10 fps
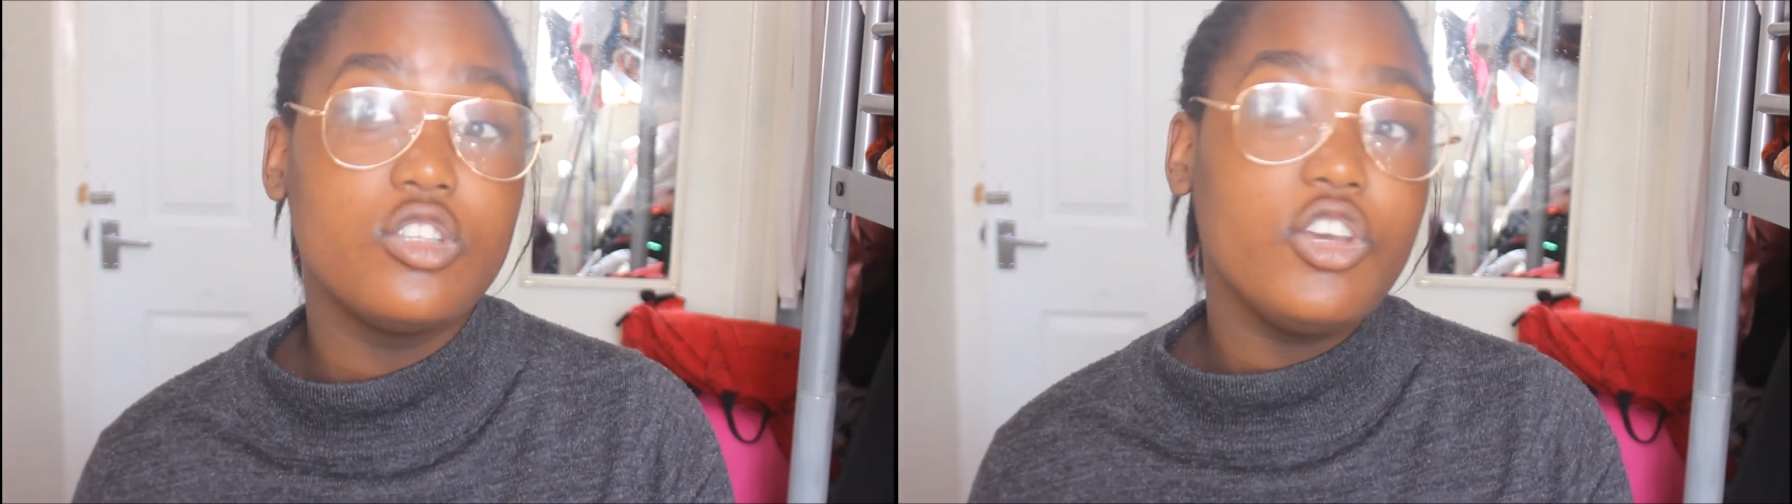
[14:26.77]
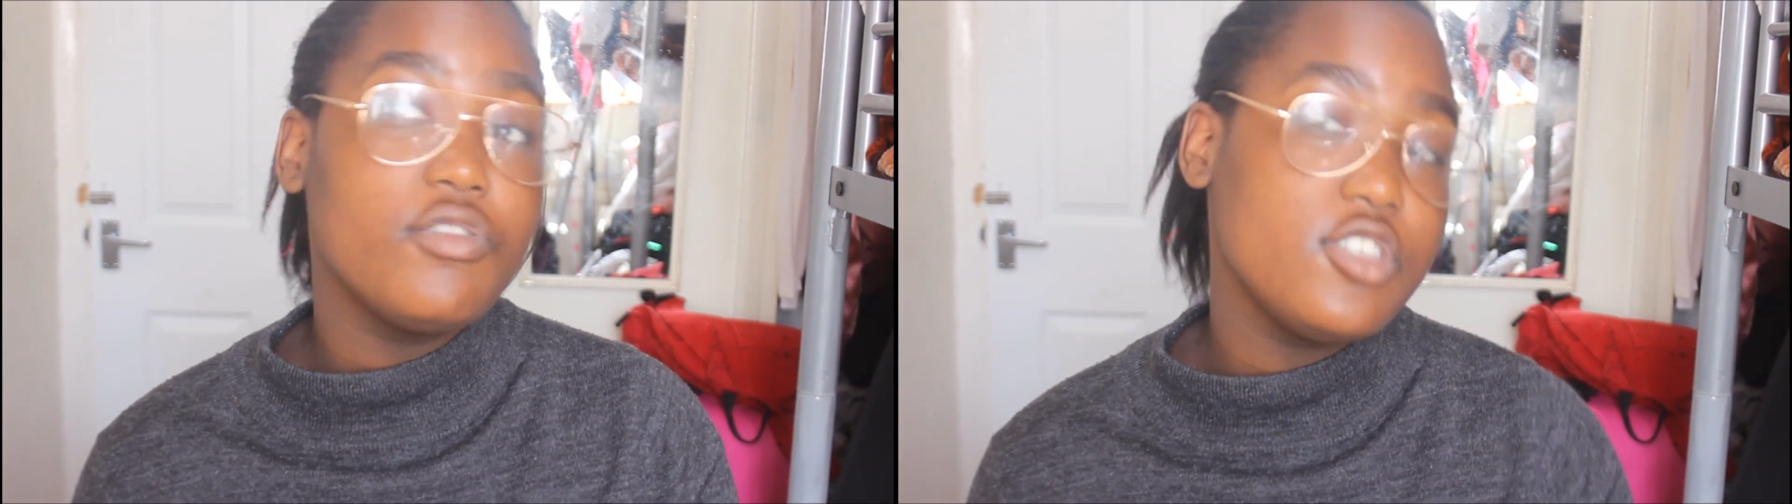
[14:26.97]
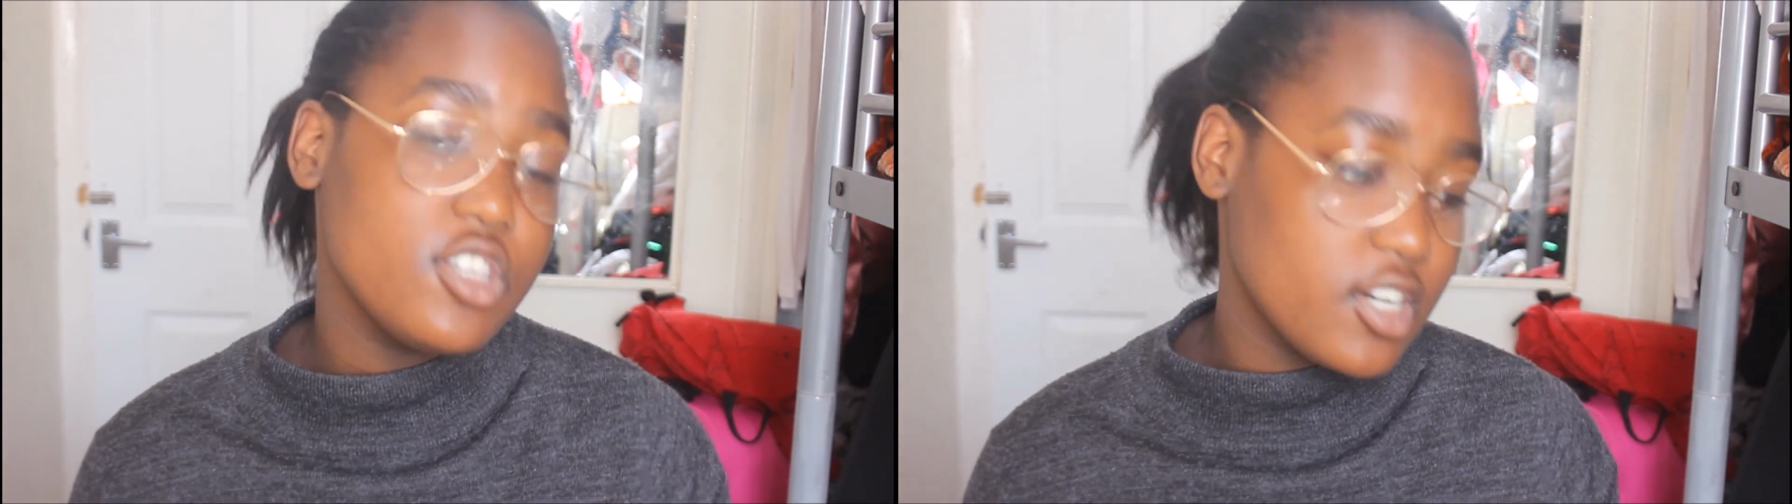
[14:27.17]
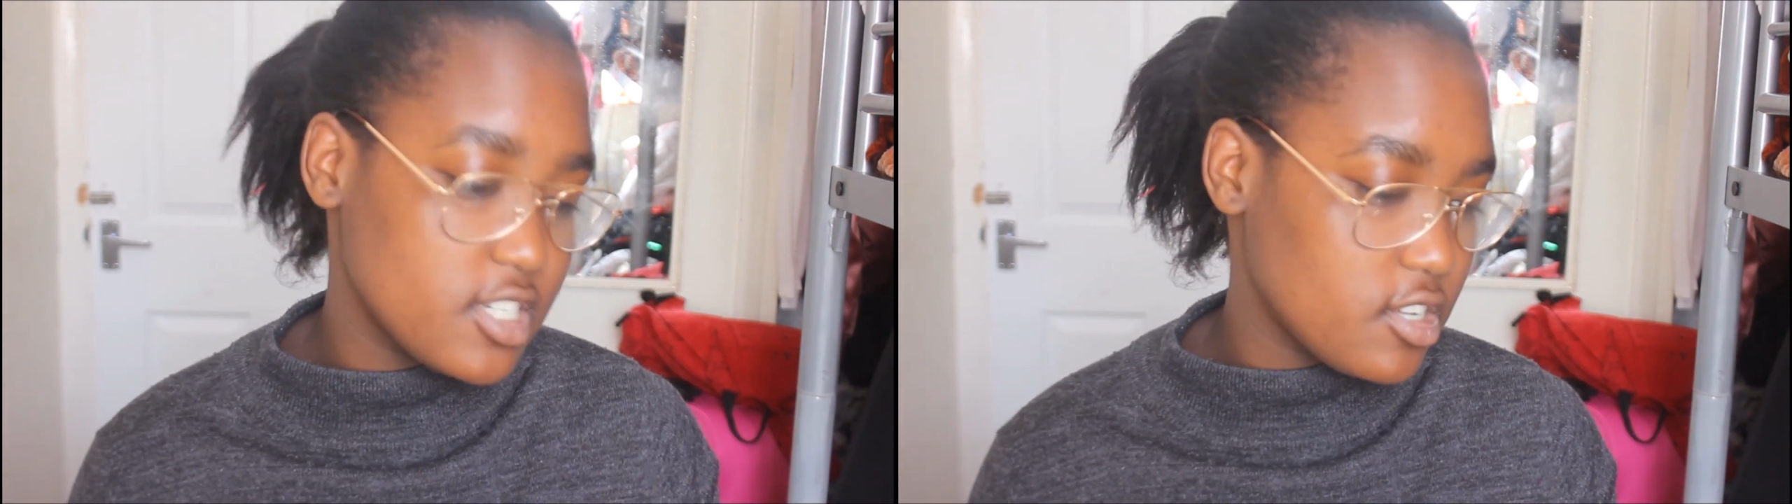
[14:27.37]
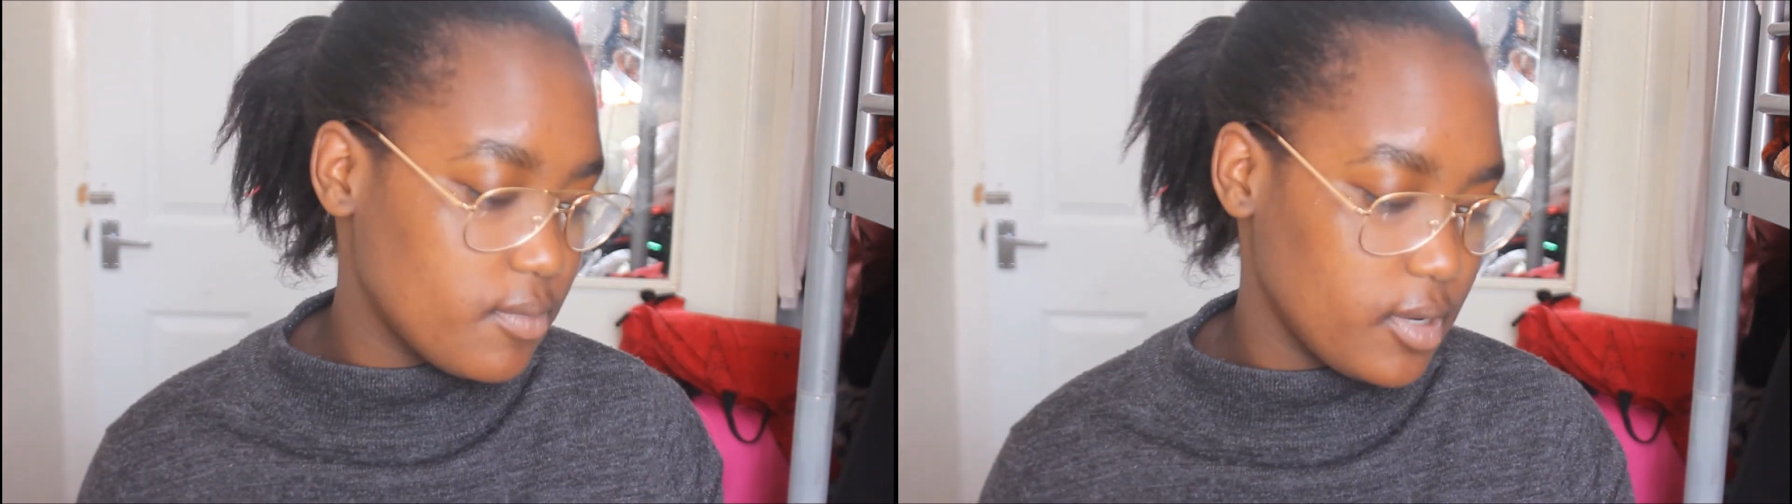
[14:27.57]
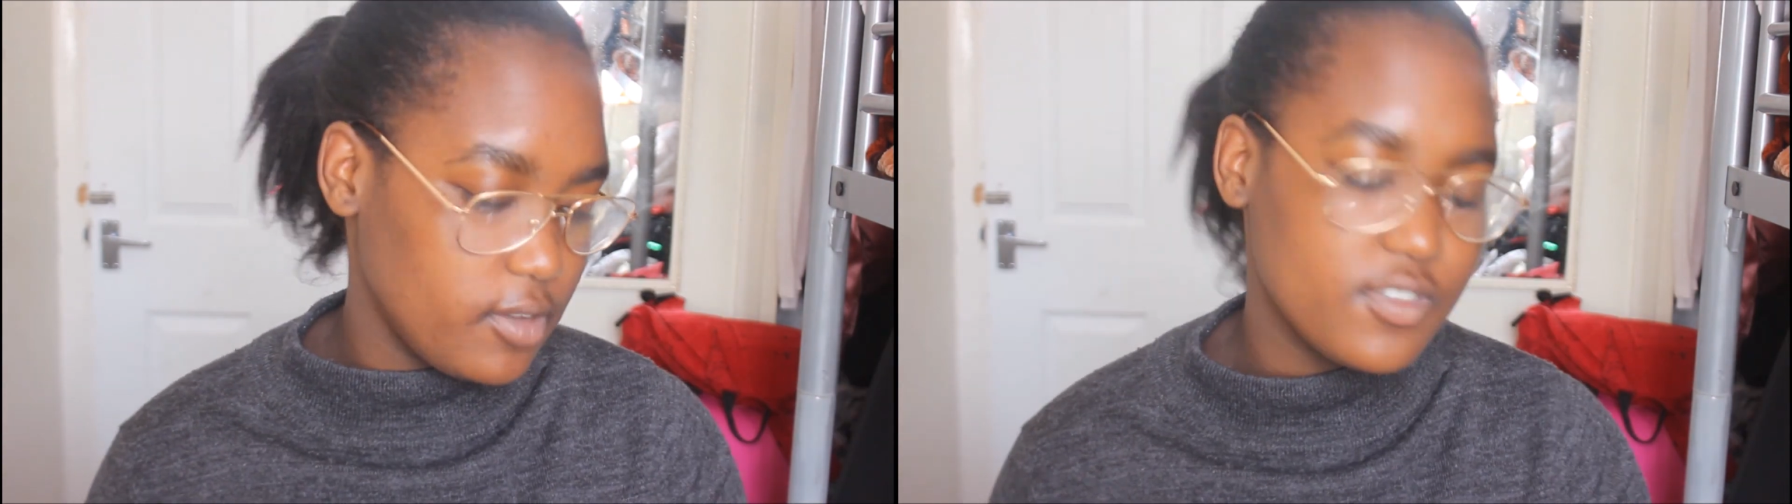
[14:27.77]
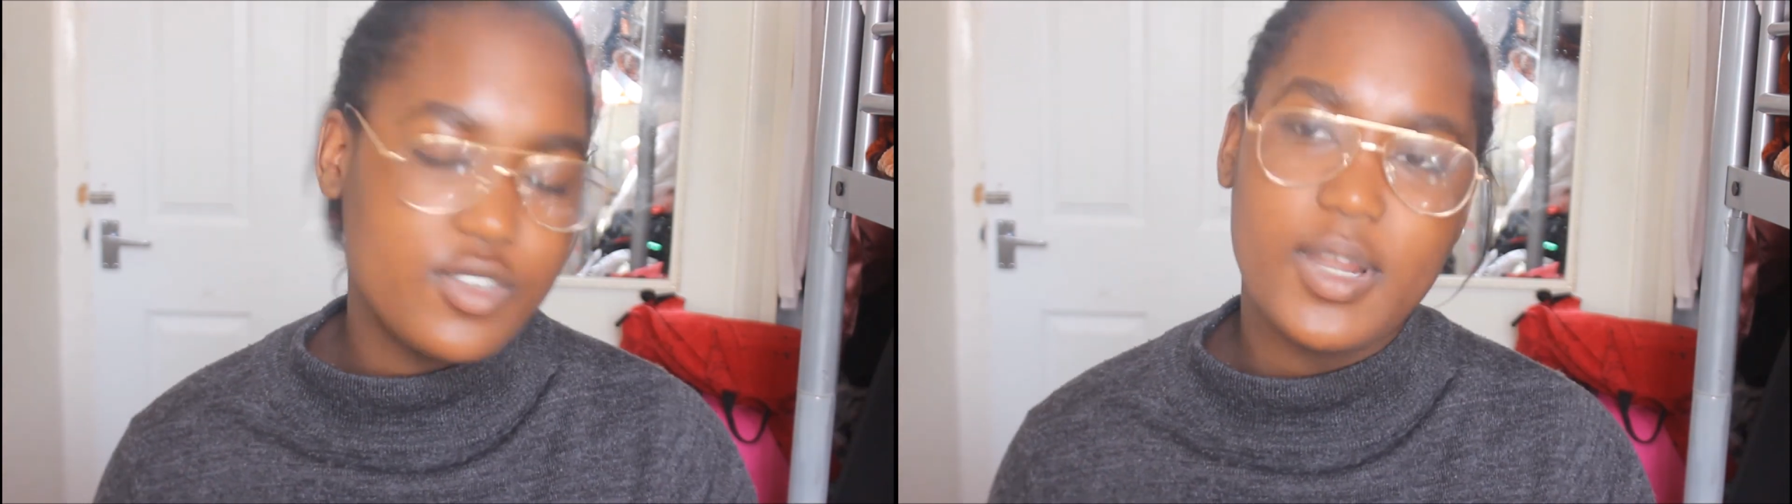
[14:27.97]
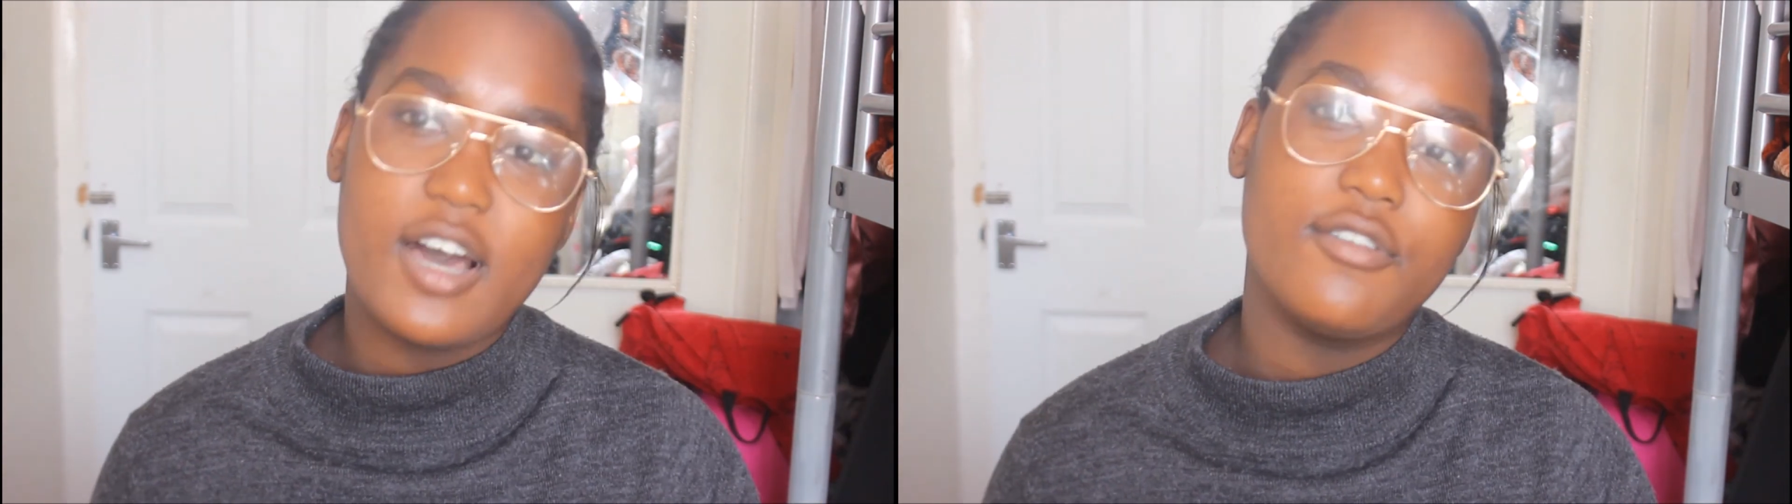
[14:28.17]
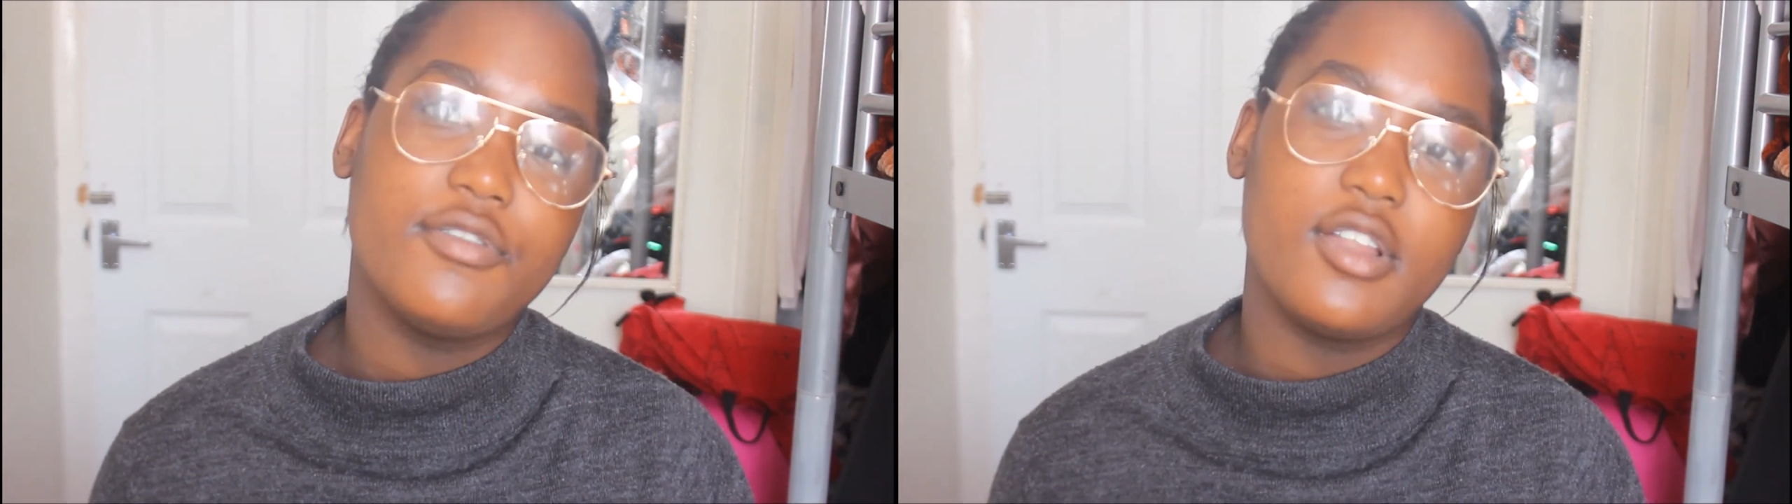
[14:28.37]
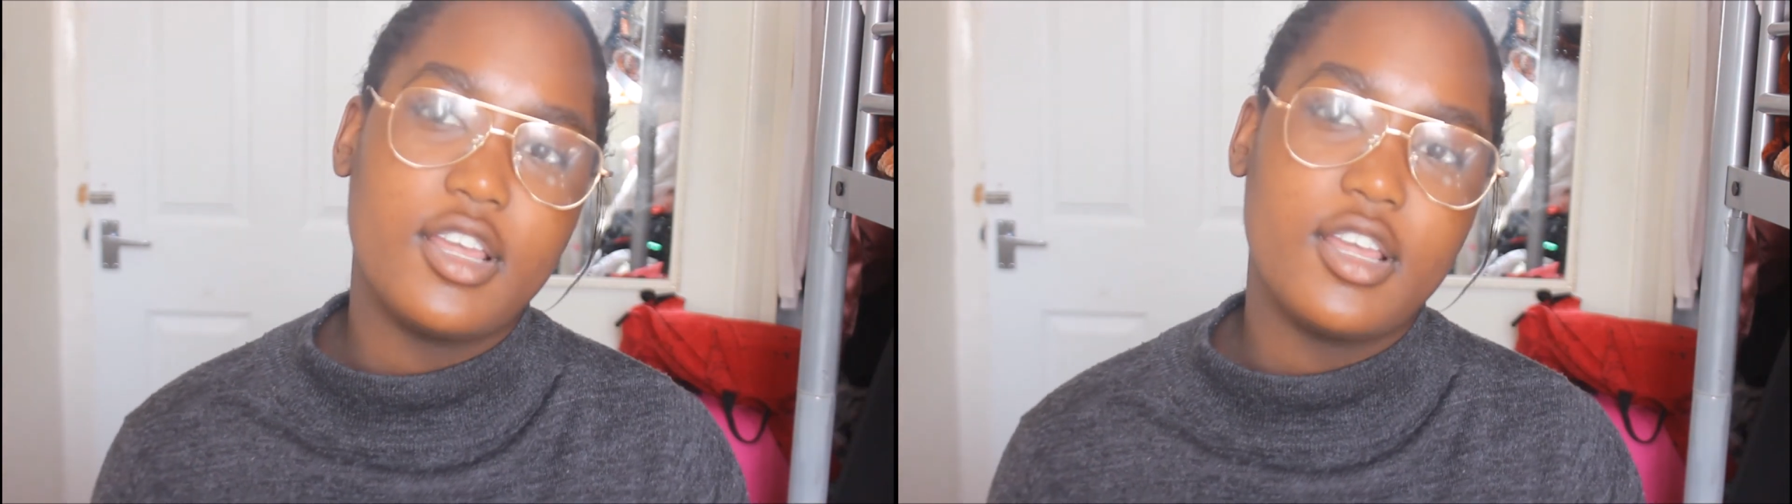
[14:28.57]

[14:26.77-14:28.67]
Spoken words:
not even to your hairstyle, but even to an outfit.